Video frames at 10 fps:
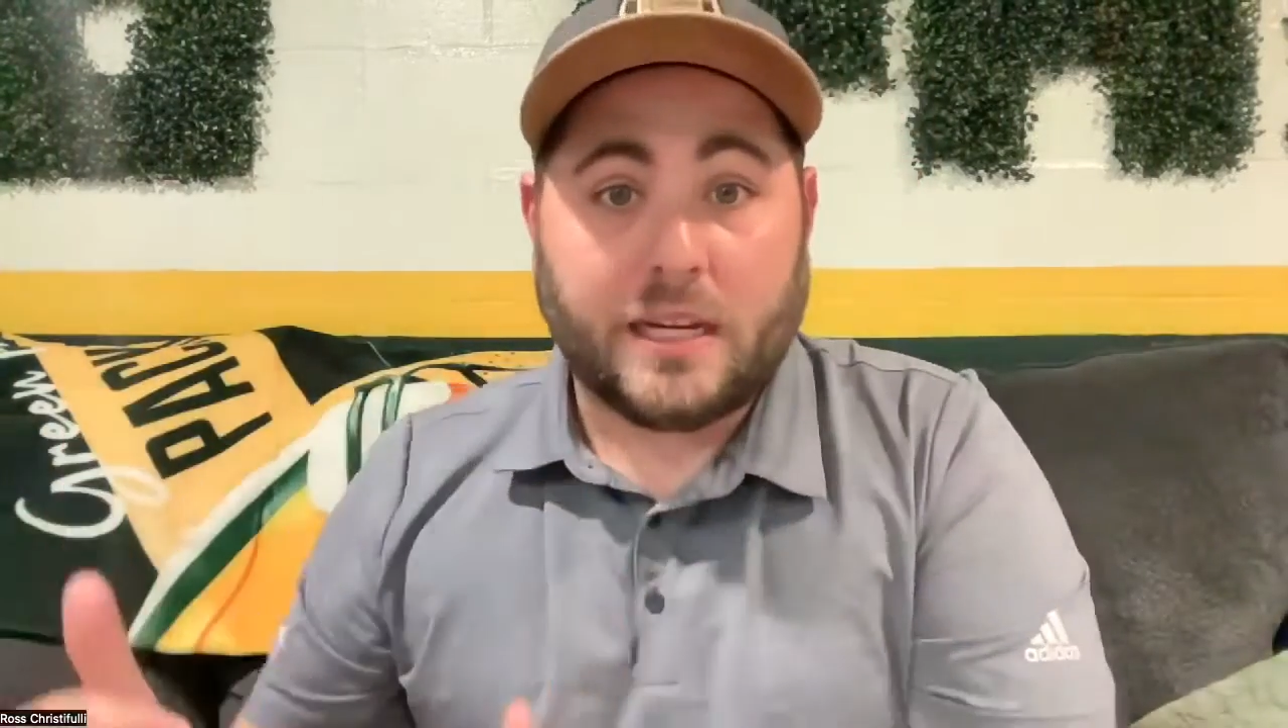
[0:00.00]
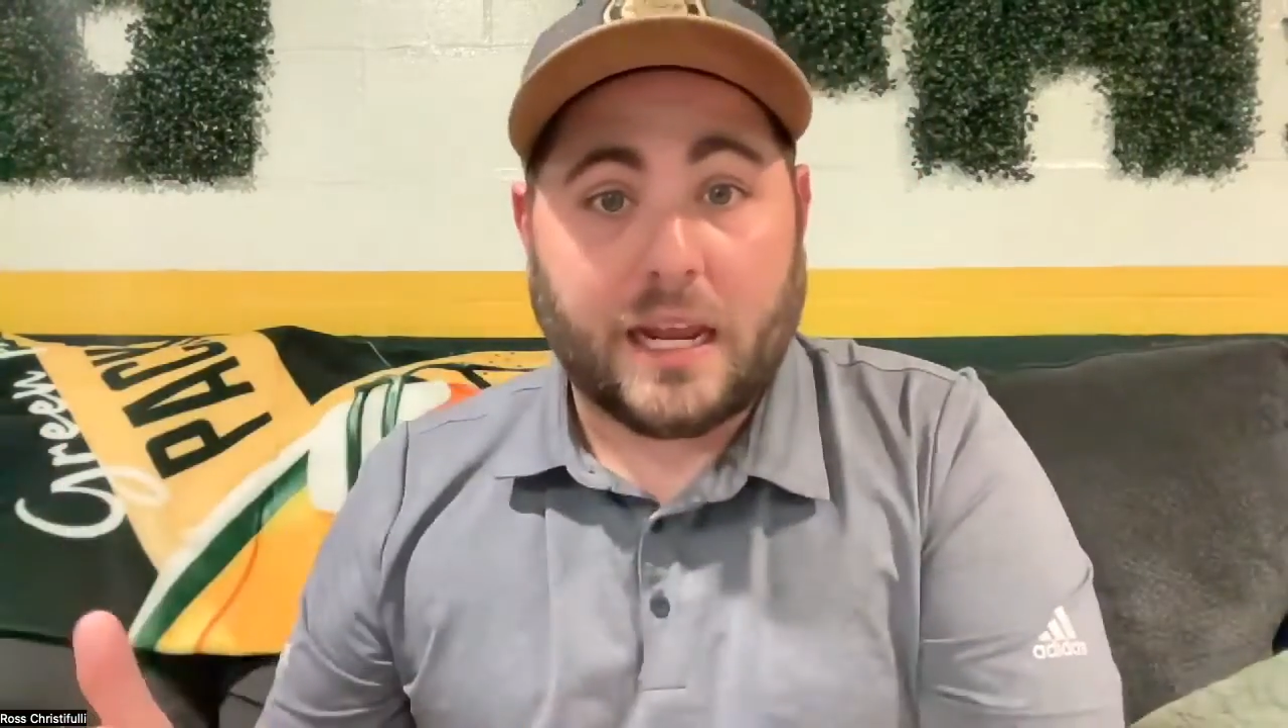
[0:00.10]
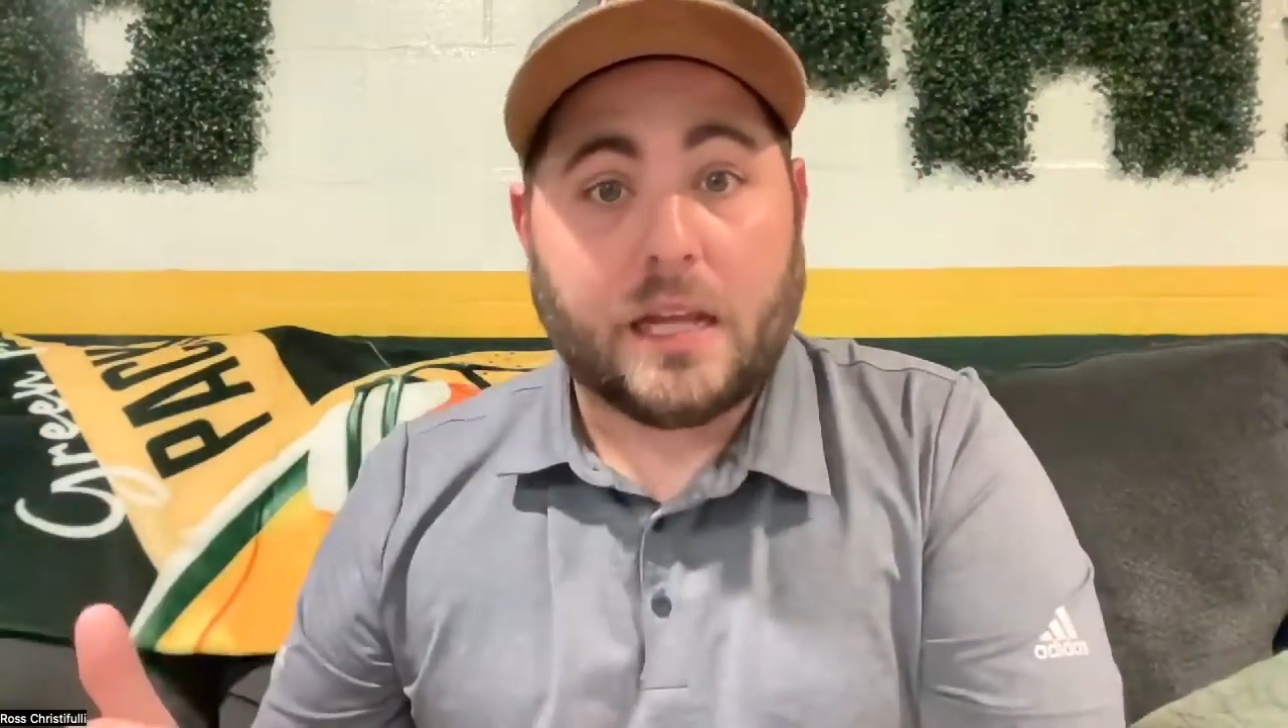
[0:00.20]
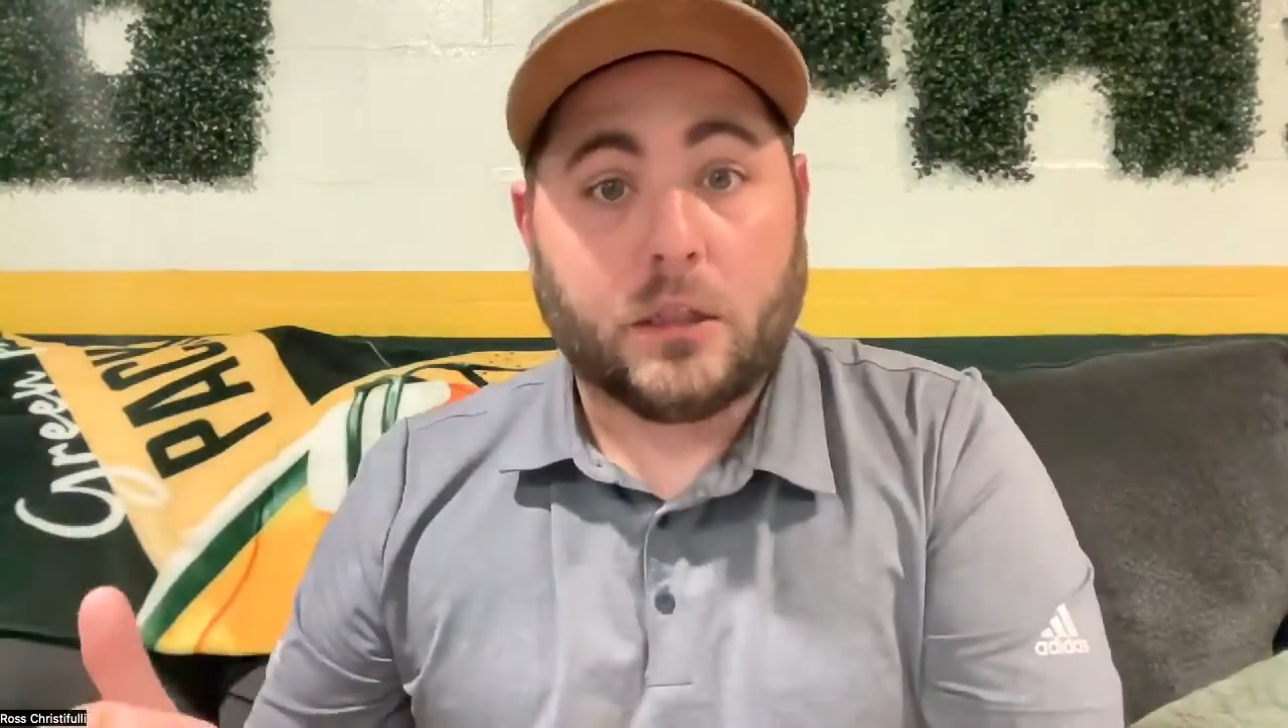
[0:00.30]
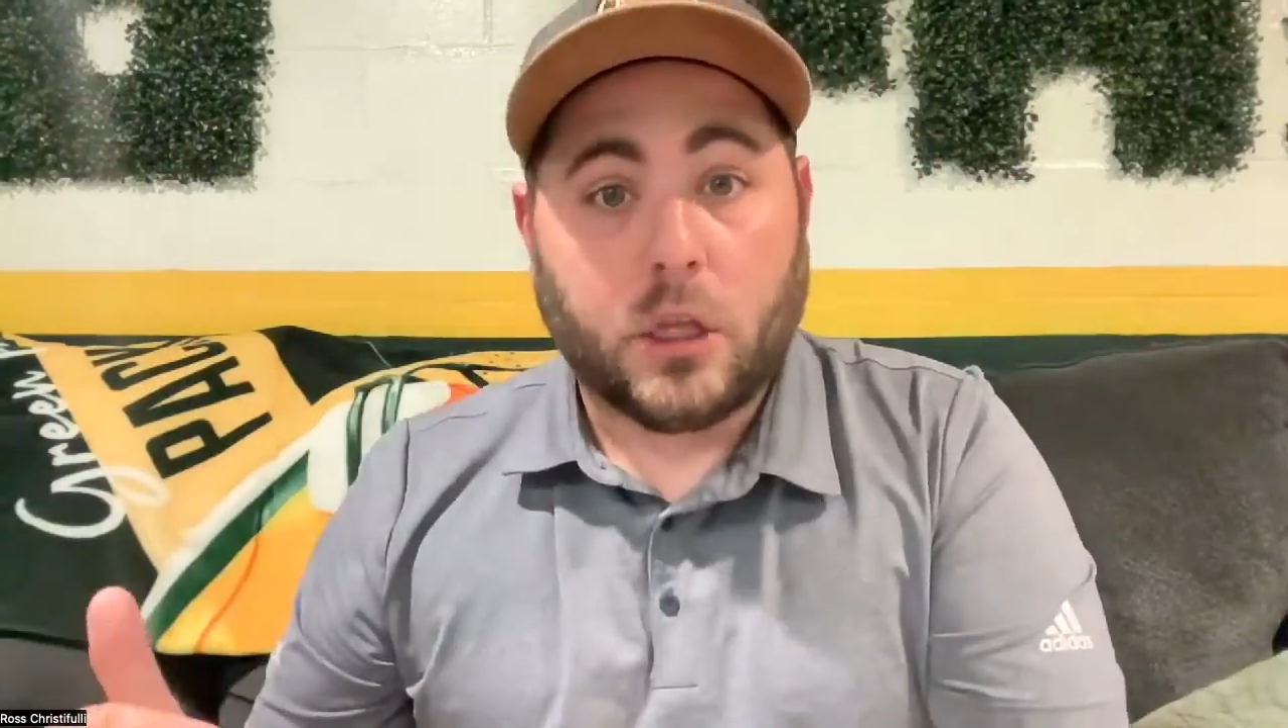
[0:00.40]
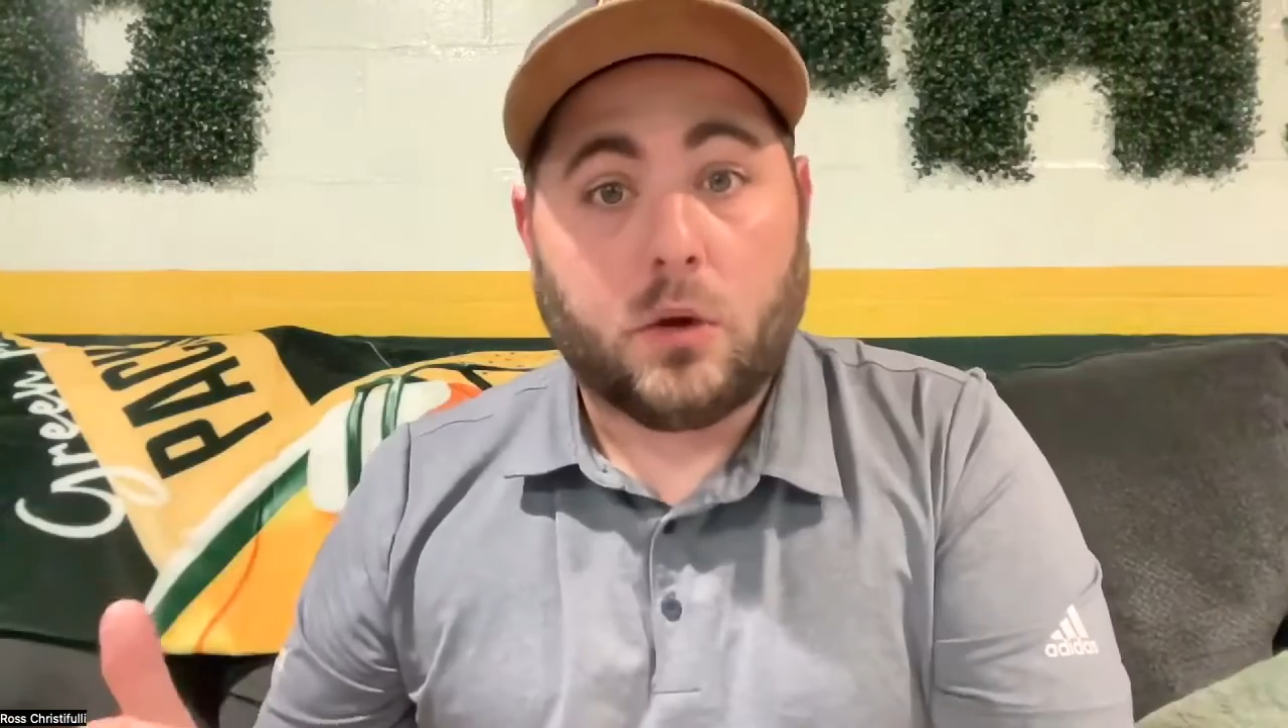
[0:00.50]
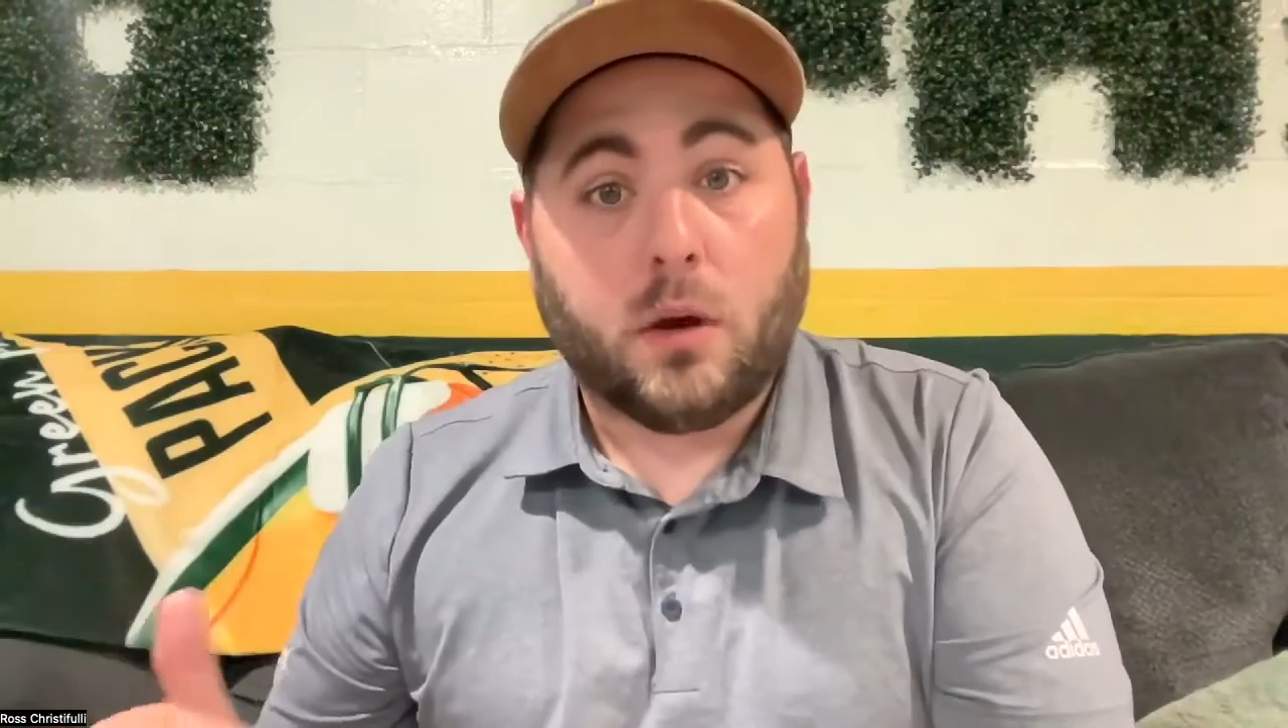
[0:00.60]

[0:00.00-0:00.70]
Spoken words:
get low